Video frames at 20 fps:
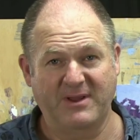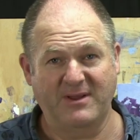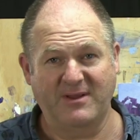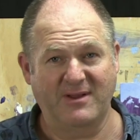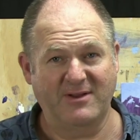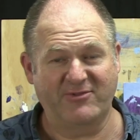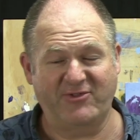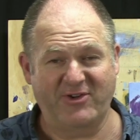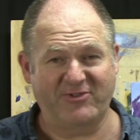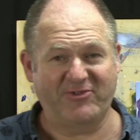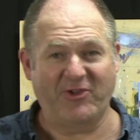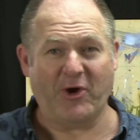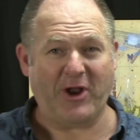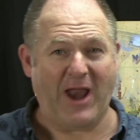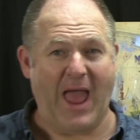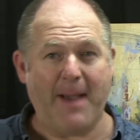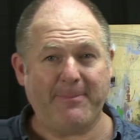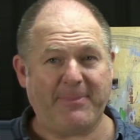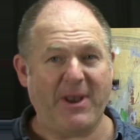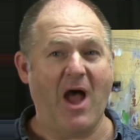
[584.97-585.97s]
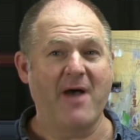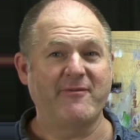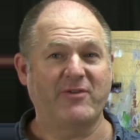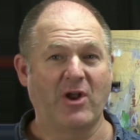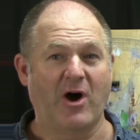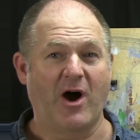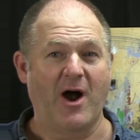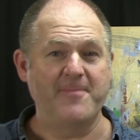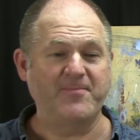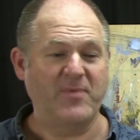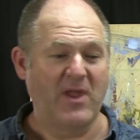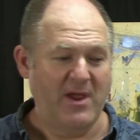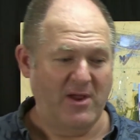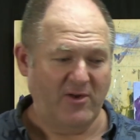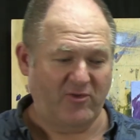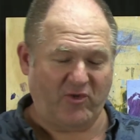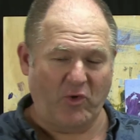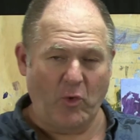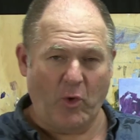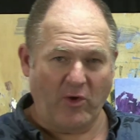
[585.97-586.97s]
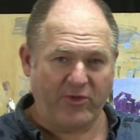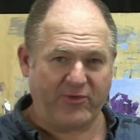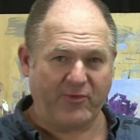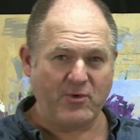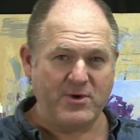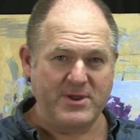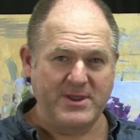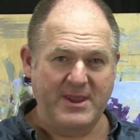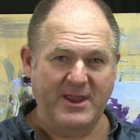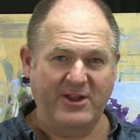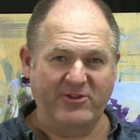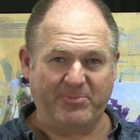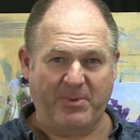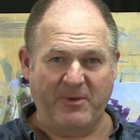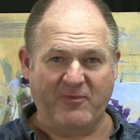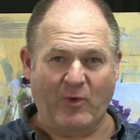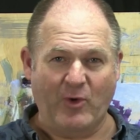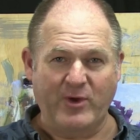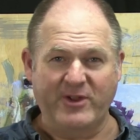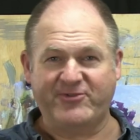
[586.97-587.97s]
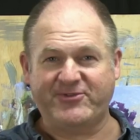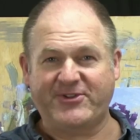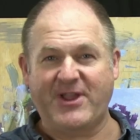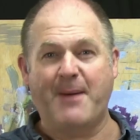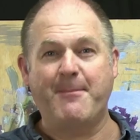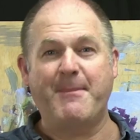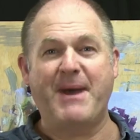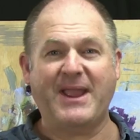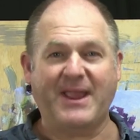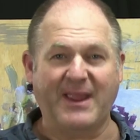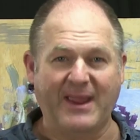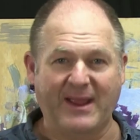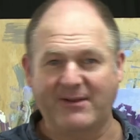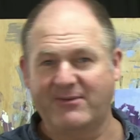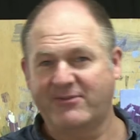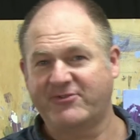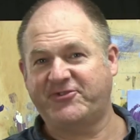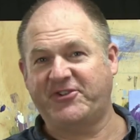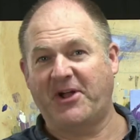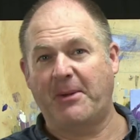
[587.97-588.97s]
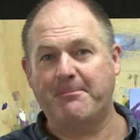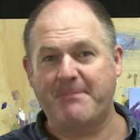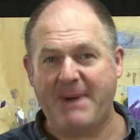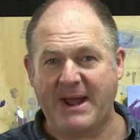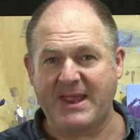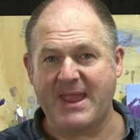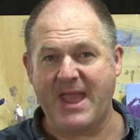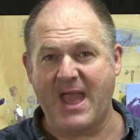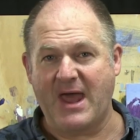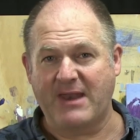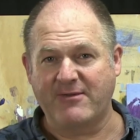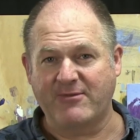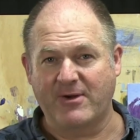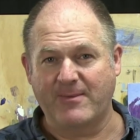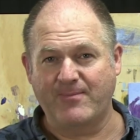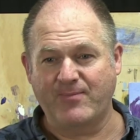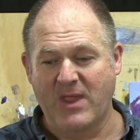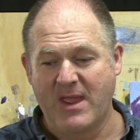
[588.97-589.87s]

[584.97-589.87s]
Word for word: It's not going to happen overnight. Two or three years before you start making some money out of it.